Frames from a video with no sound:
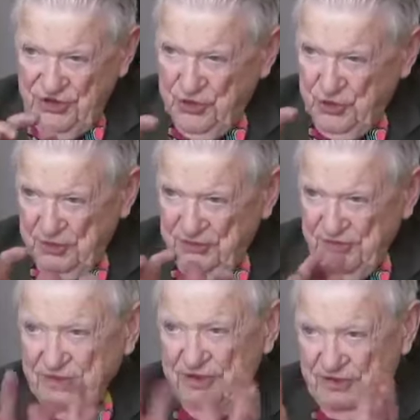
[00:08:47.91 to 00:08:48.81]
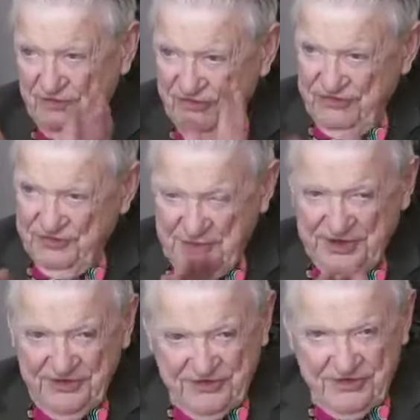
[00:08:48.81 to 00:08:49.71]
cube of
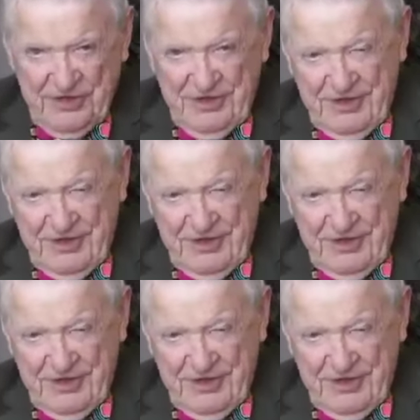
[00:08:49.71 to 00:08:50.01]
space.